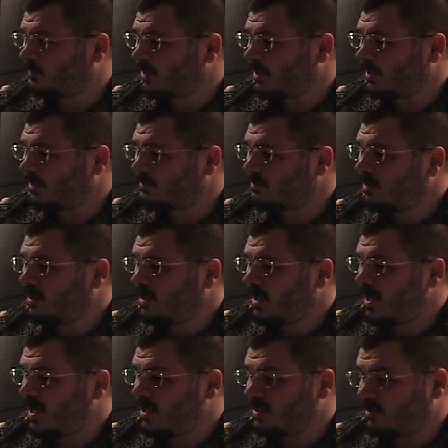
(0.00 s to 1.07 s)
to be hitting,
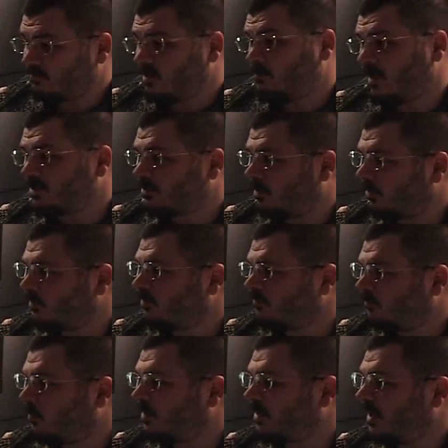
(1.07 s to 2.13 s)
and then that makes it harder to
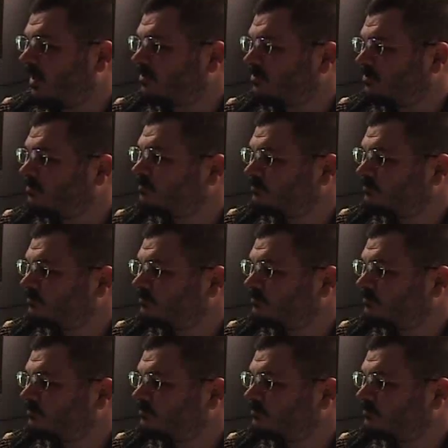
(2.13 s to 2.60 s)
forecast.